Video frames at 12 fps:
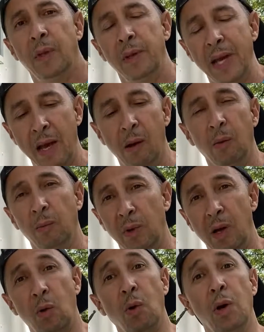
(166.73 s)
Now
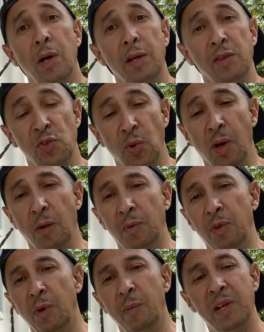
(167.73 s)
I'll go ahead and drill.
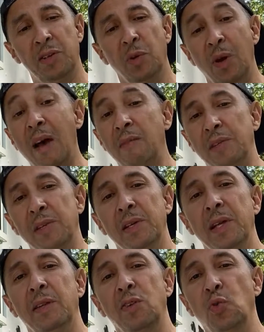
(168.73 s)
You want to make sure, obviously,
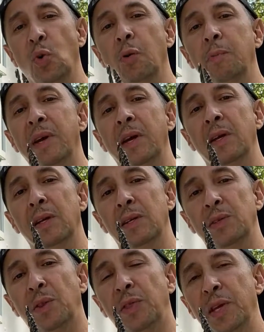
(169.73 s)
that the drill bit
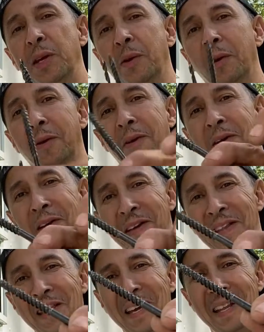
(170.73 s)
is thinner
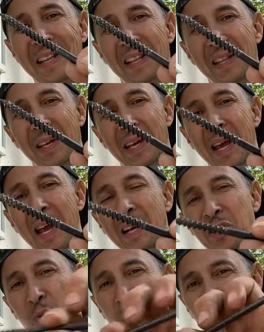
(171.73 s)
than the actual